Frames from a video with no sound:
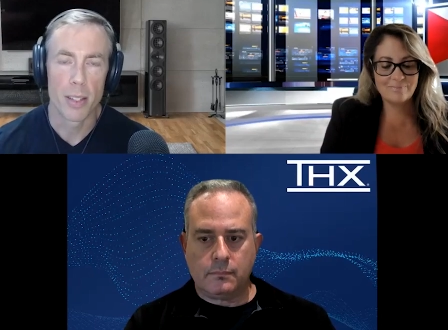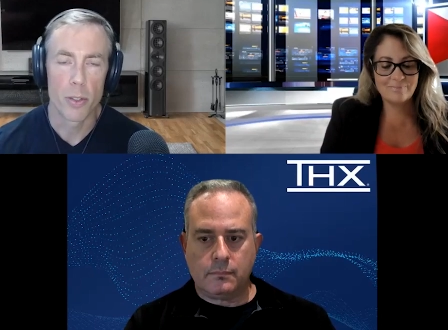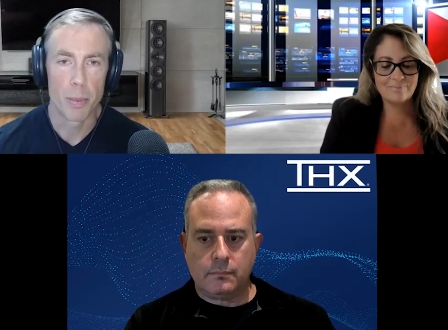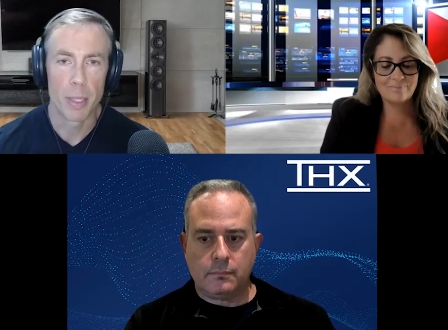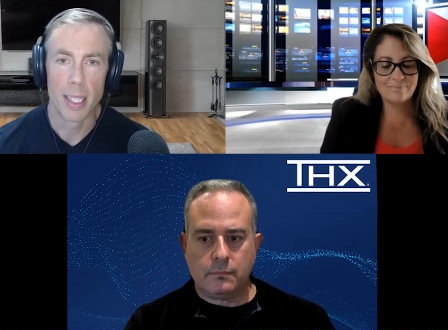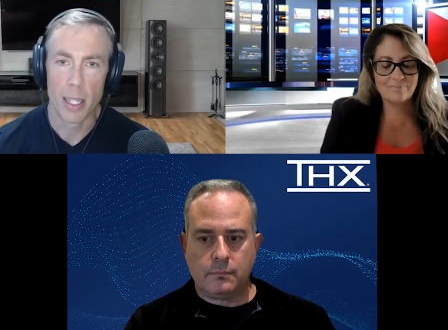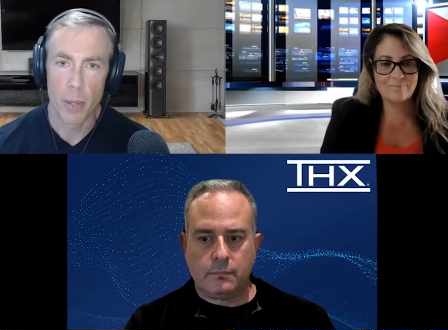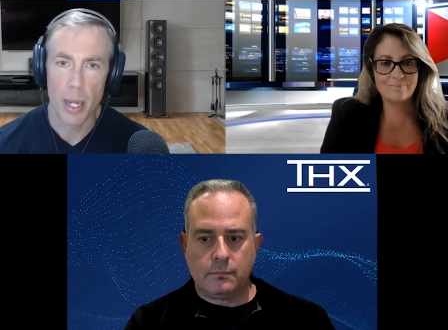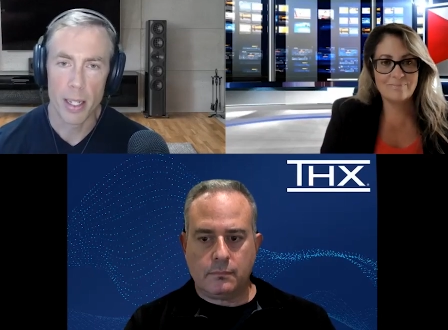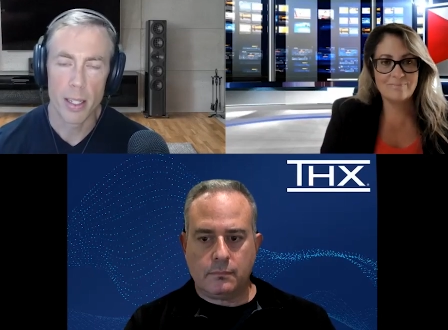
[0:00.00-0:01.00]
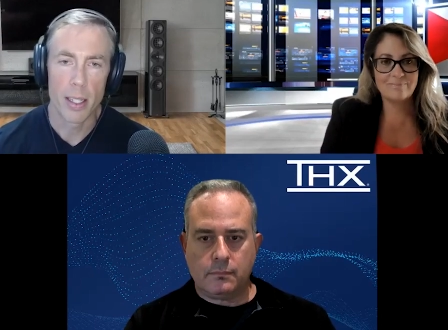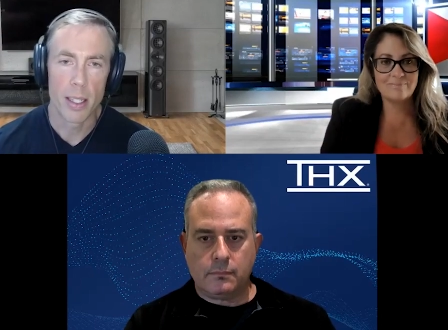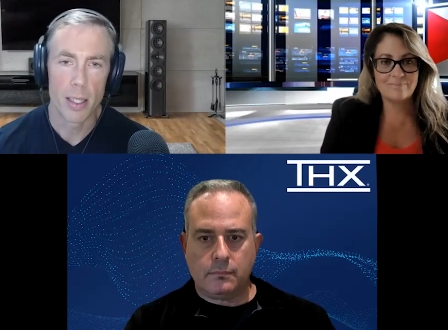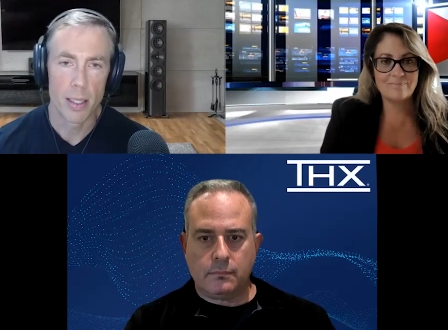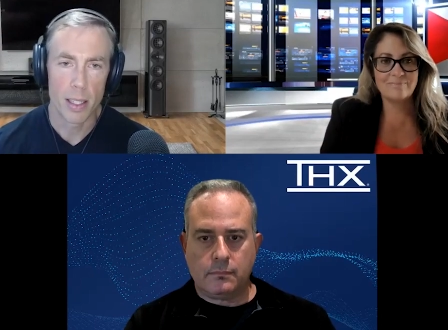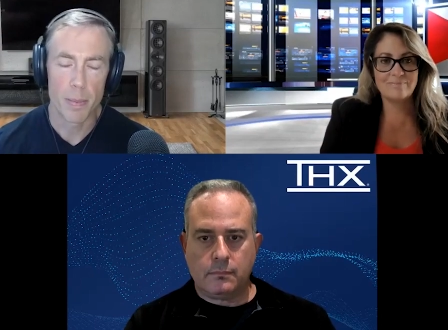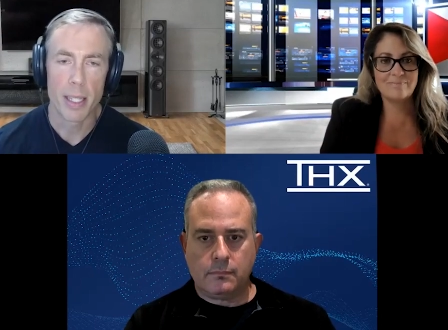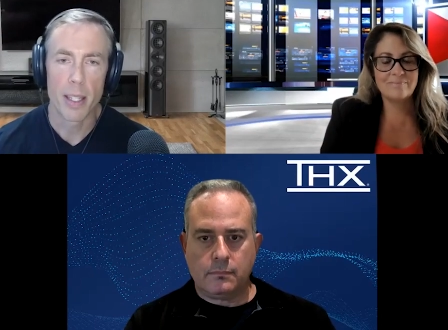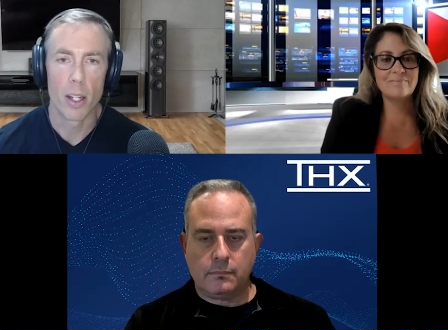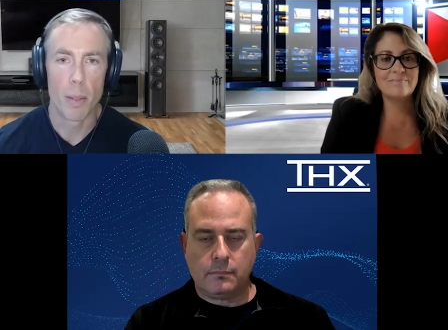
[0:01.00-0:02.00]
Speaker 1: is extremely lightweight.
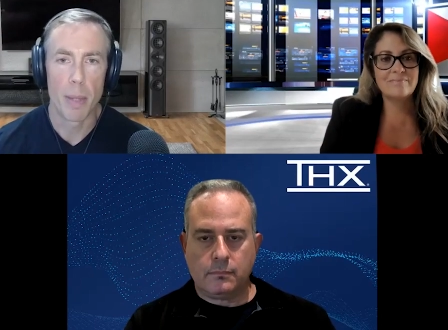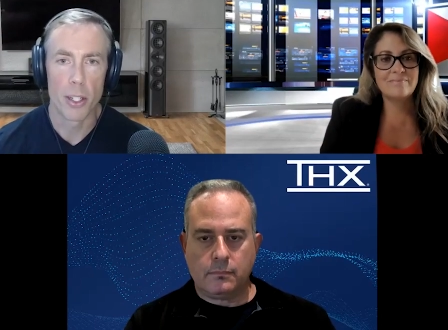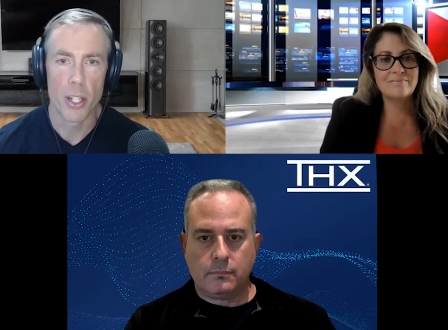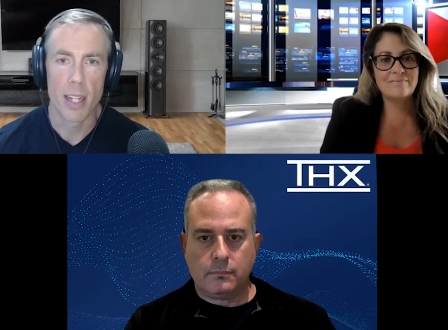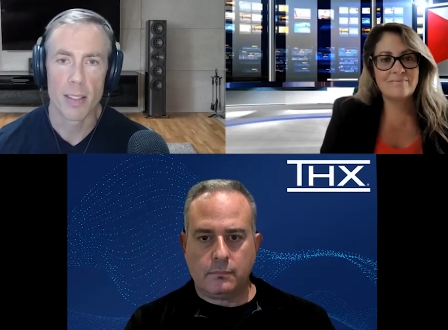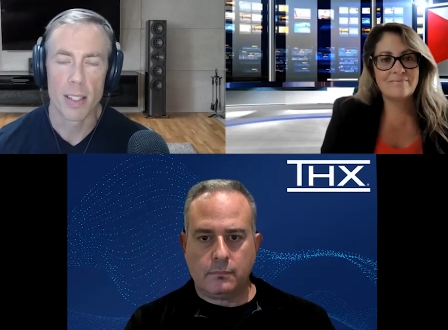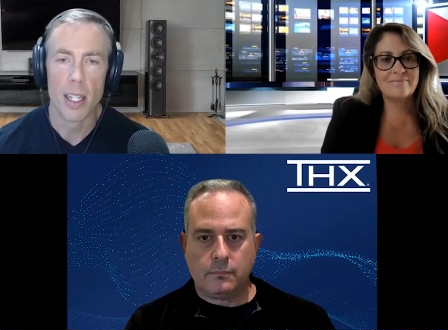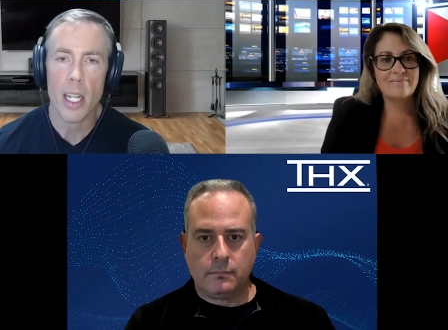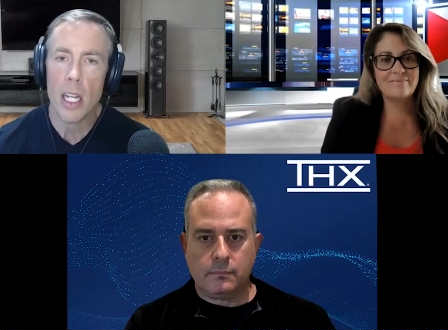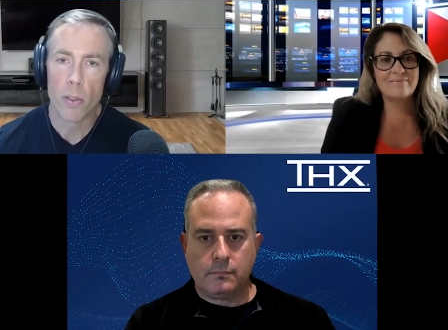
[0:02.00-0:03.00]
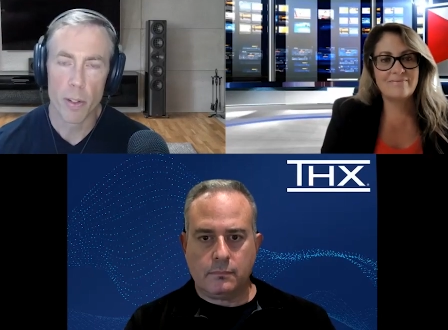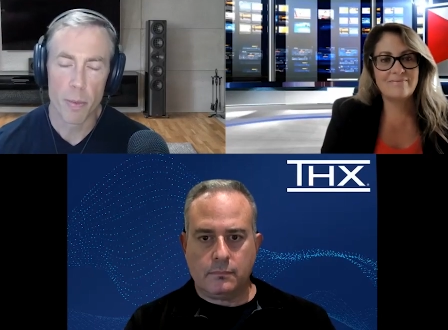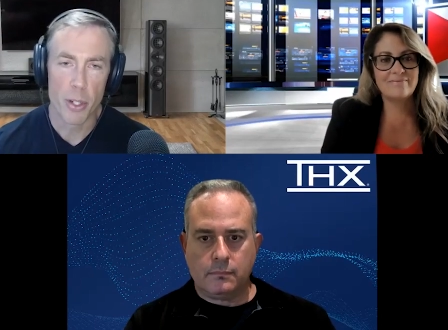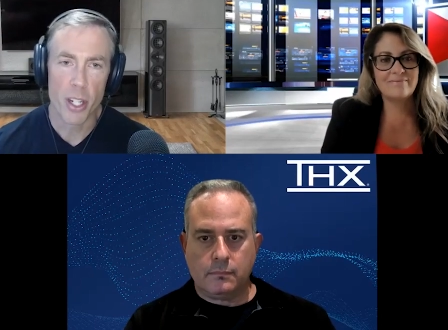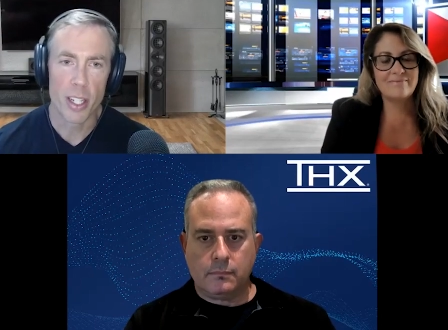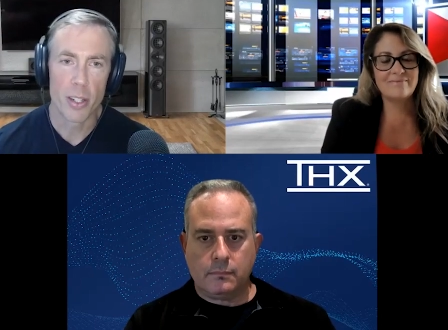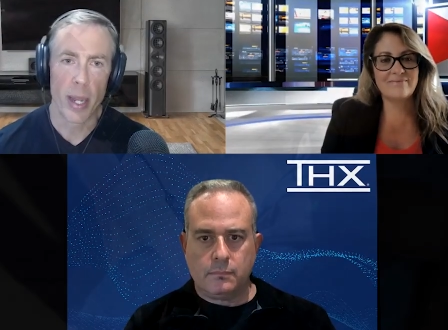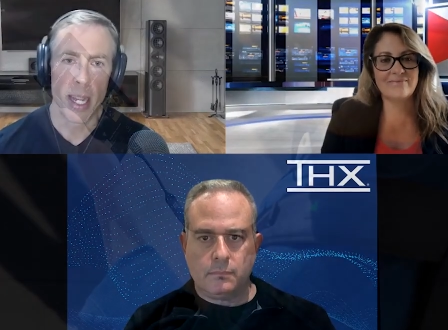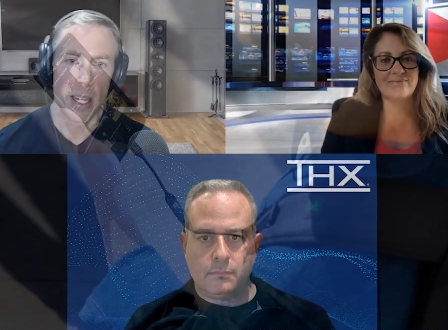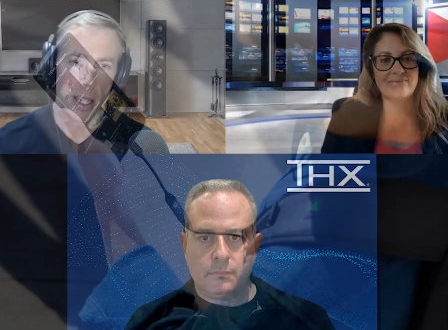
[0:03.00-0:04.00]
Despite that all metal chassis, we've machined
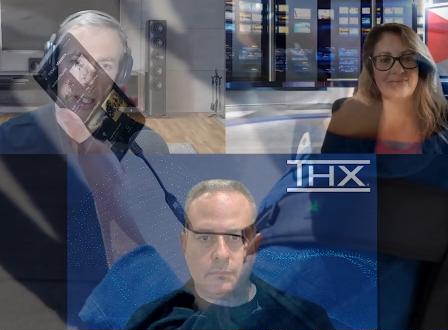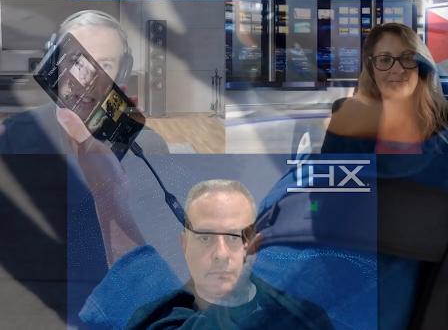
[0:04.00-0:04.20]
away